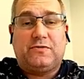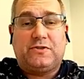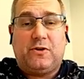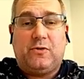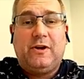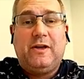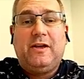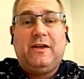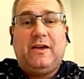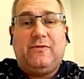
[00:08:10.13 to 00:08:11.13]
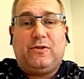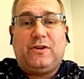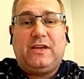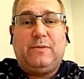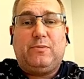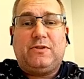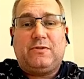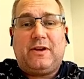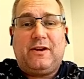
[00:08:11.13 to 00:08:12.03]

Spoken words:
So if you can keep your